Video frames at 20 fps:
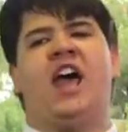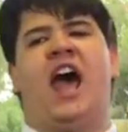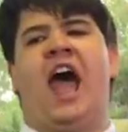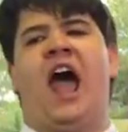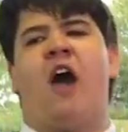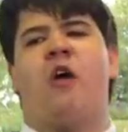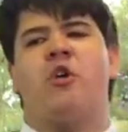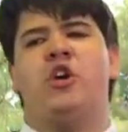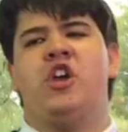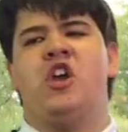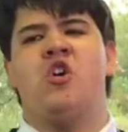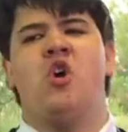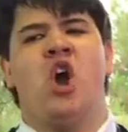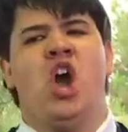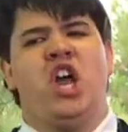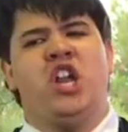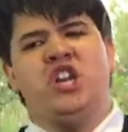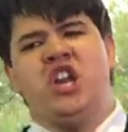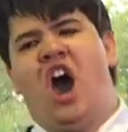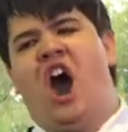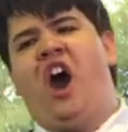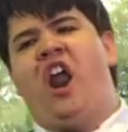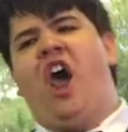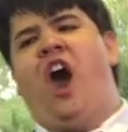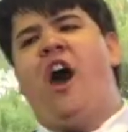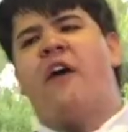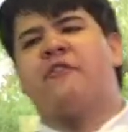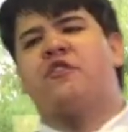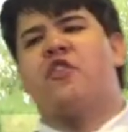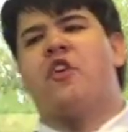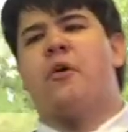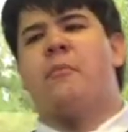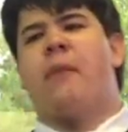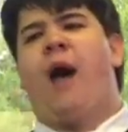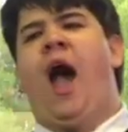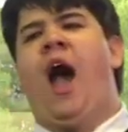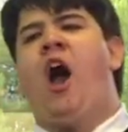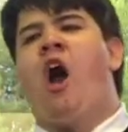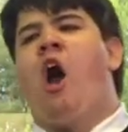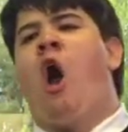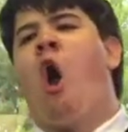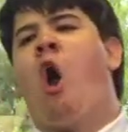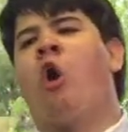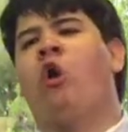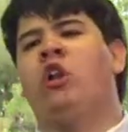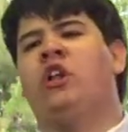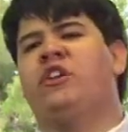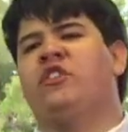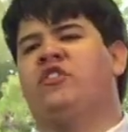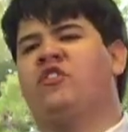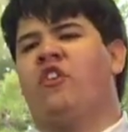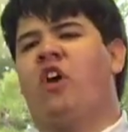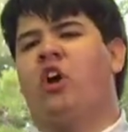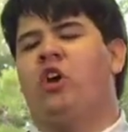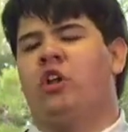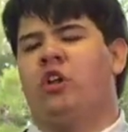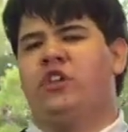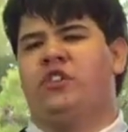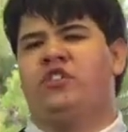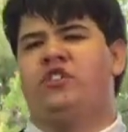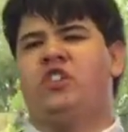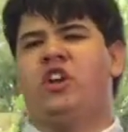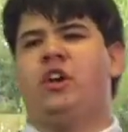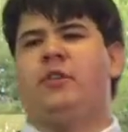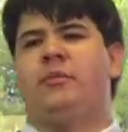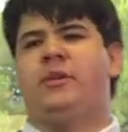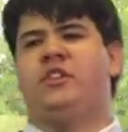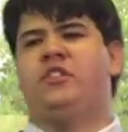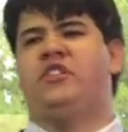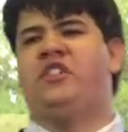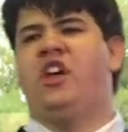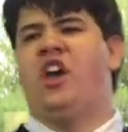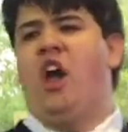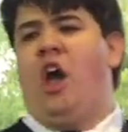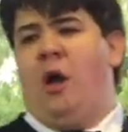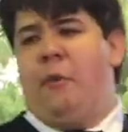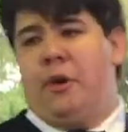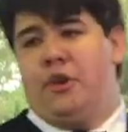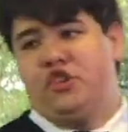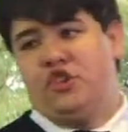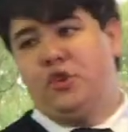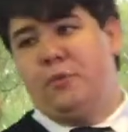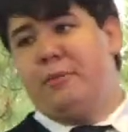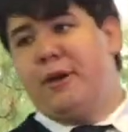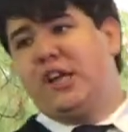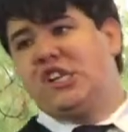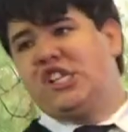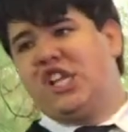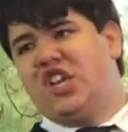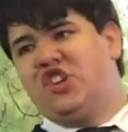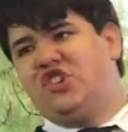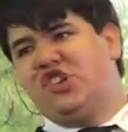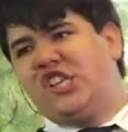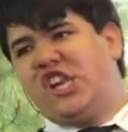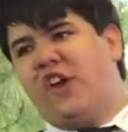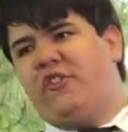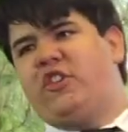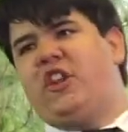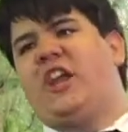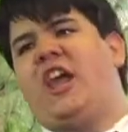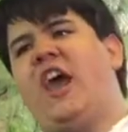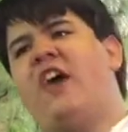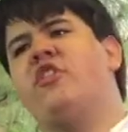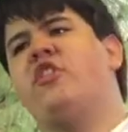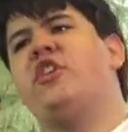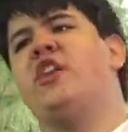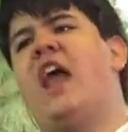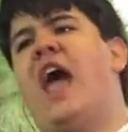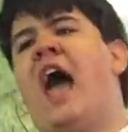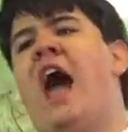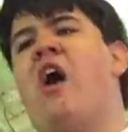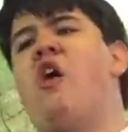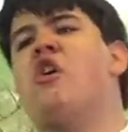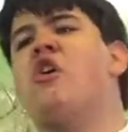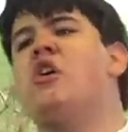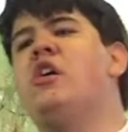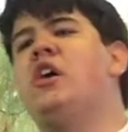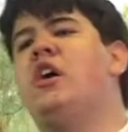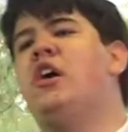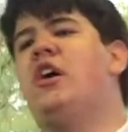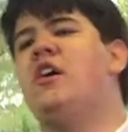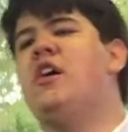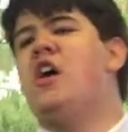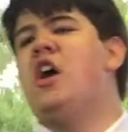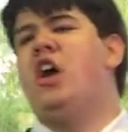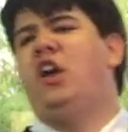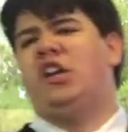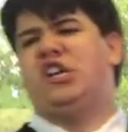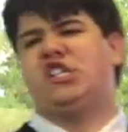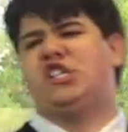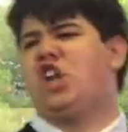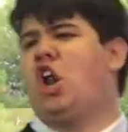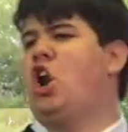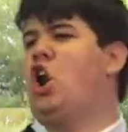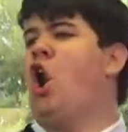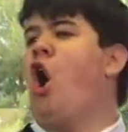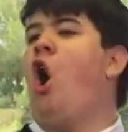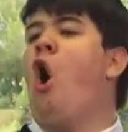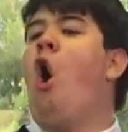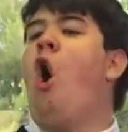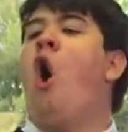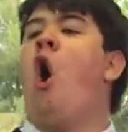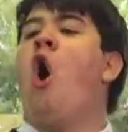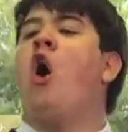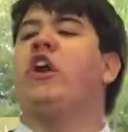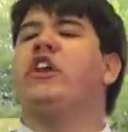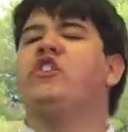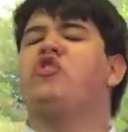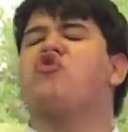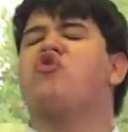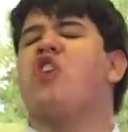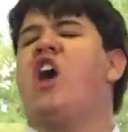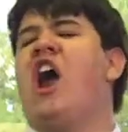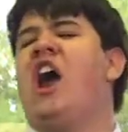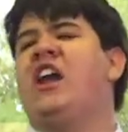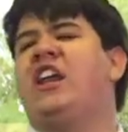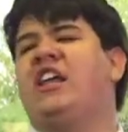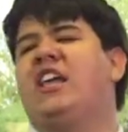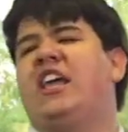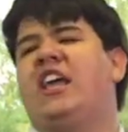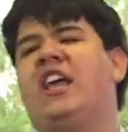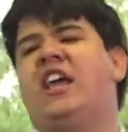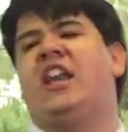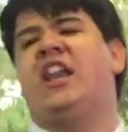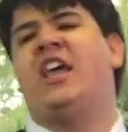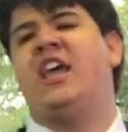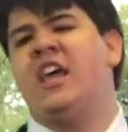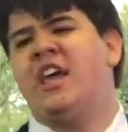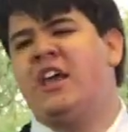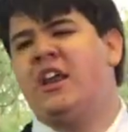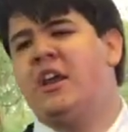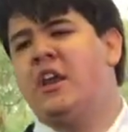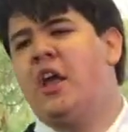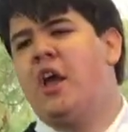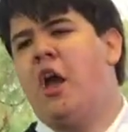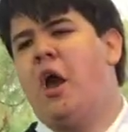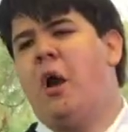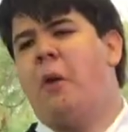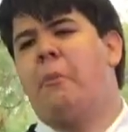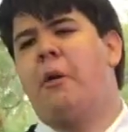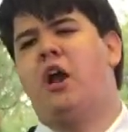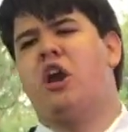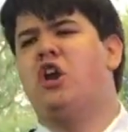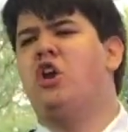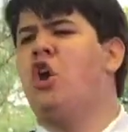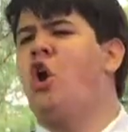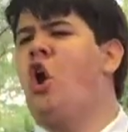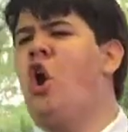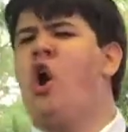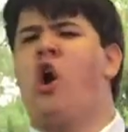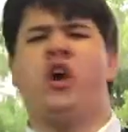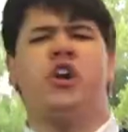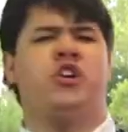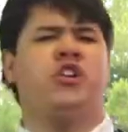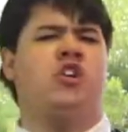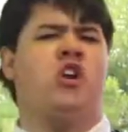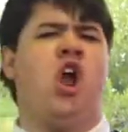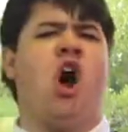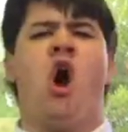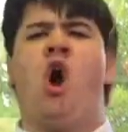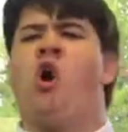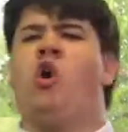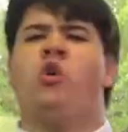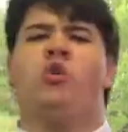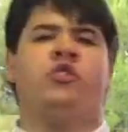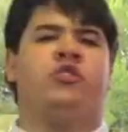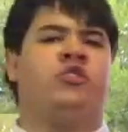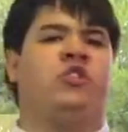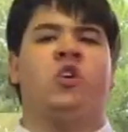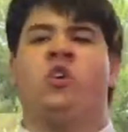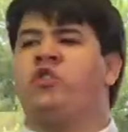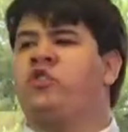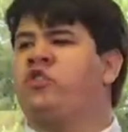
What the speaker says: tired with you, not off during my holiest of holiest sermons, but you best get yourself together now, because the Lord is trying to get in, but Lord knows your